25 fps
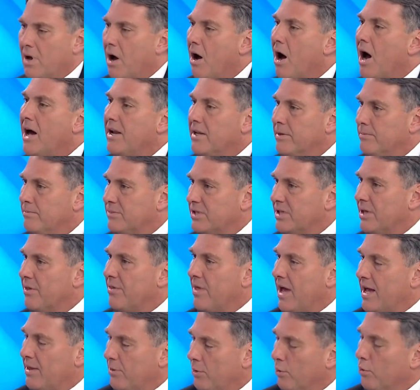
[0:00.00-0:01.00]
items that
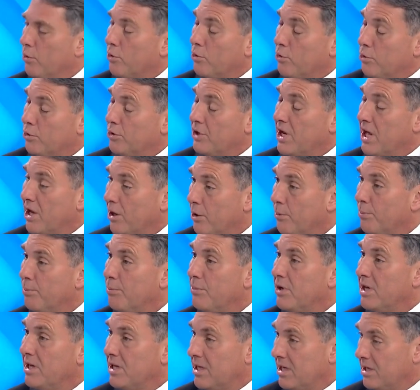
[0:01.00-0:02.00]
they thought could
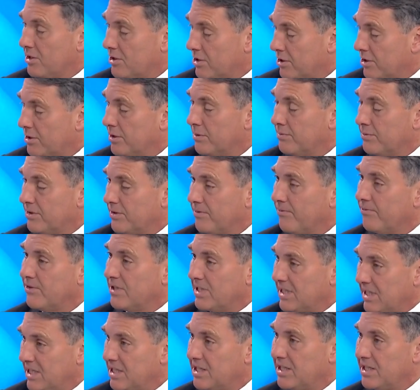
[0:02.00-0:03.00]
help in terms of
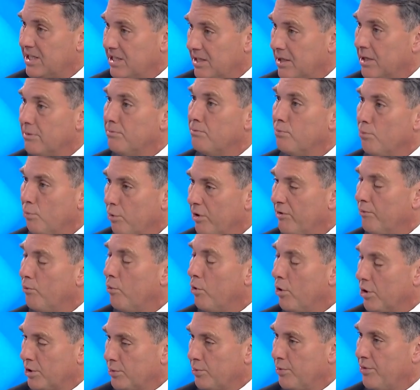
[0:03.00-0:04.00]
assisting them. We've
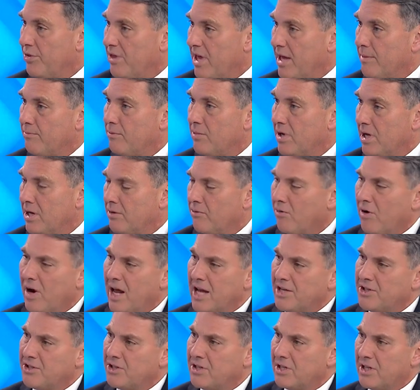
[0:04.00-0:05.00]
worked with them in
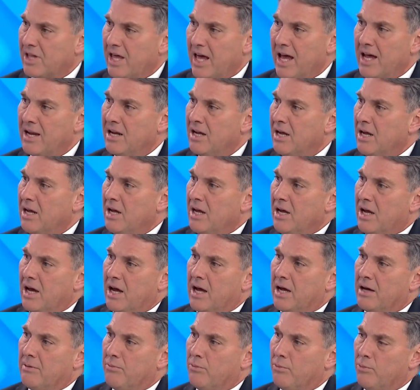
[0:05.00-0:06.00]
relation to that.
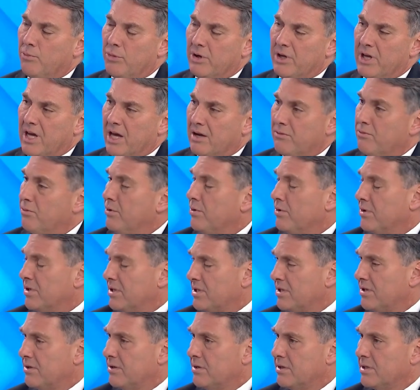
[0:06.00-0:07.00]
We had real
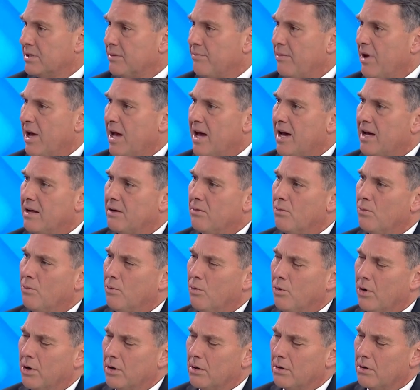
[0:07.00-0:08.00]
concerns about
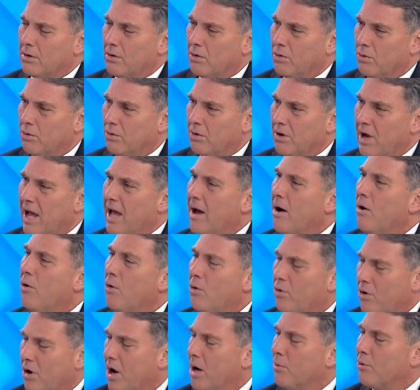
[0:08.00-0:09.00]
how
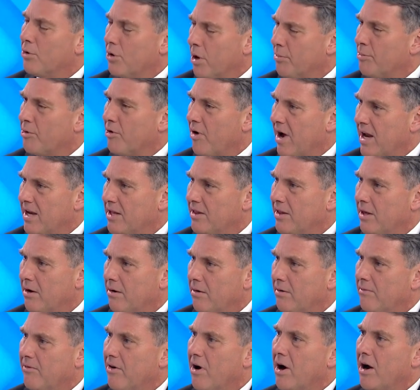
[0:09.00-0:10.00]
Hawkeye would operate in
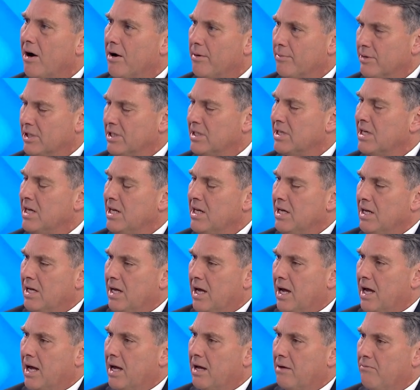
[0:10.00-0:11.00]
their environment.
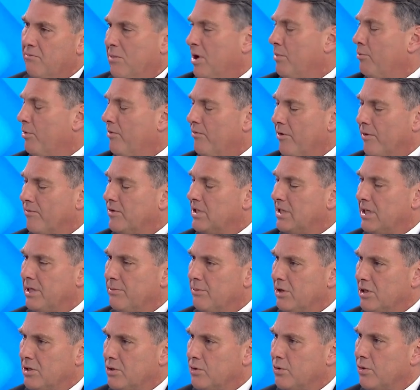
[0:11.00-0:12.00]
And we've obviously
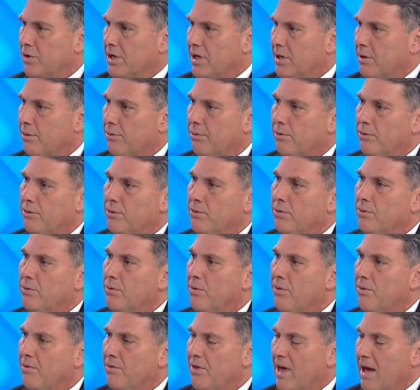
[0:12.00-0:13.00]
been talking through
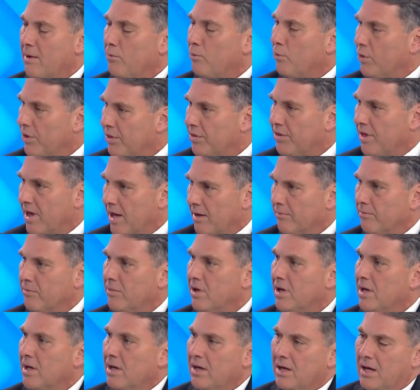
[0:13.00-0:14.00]
that with them.
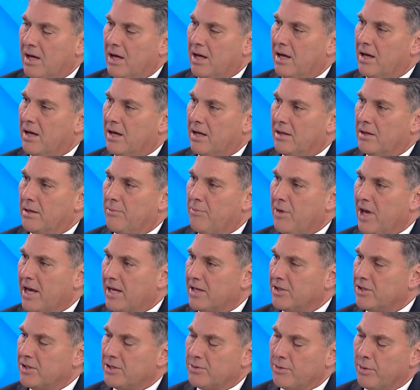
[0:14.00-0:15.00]
And the
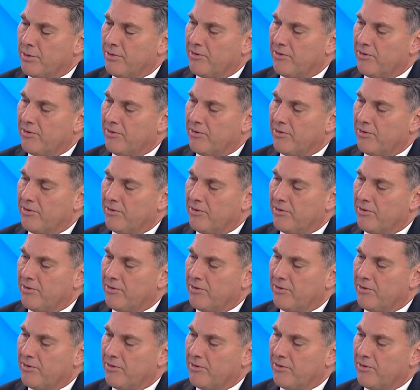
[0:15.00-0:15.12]
package is